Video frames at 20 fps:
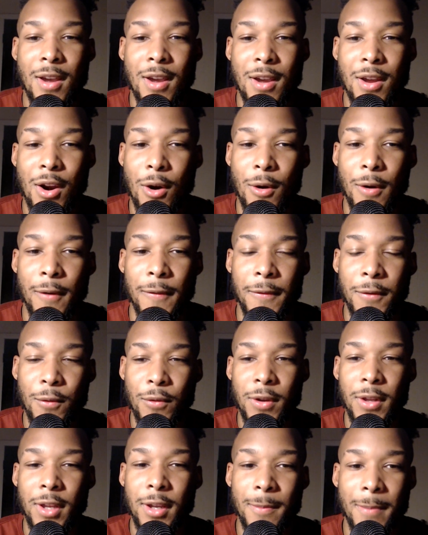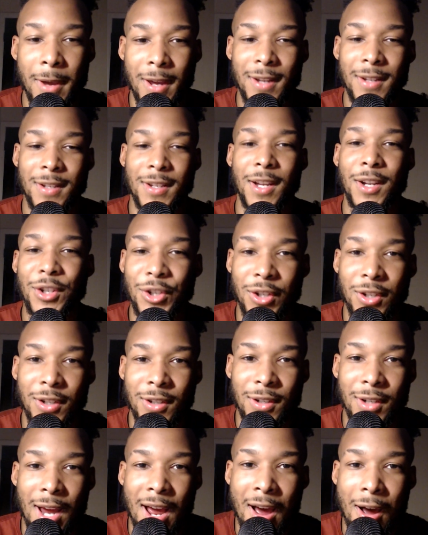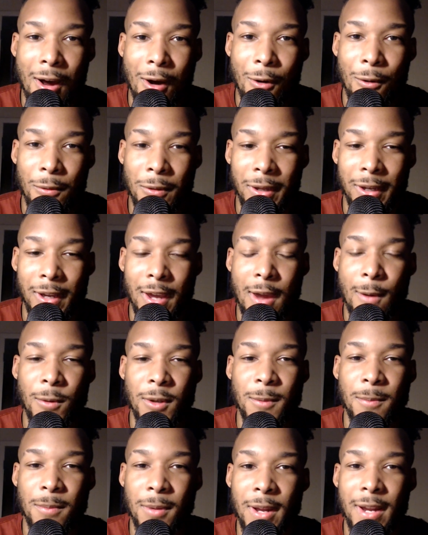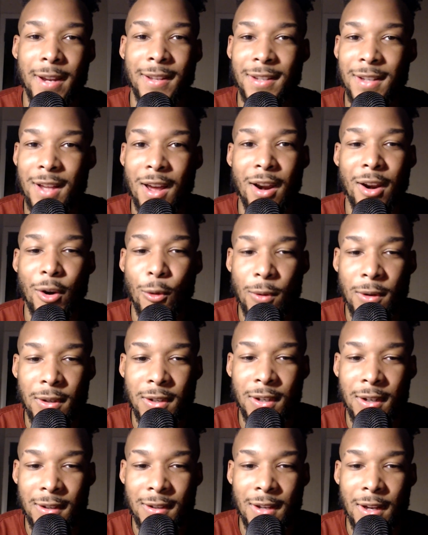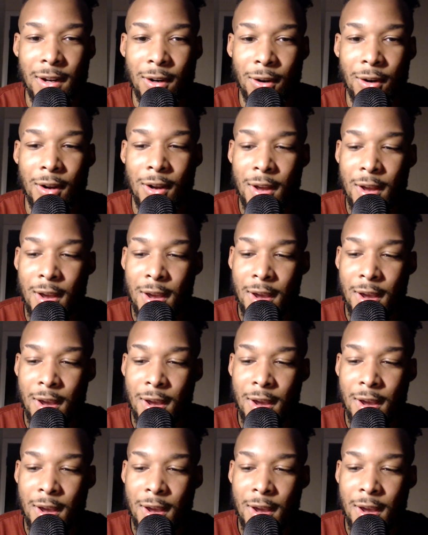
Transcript: If you really pay attention to how the game was played, it's not a coincidence at all.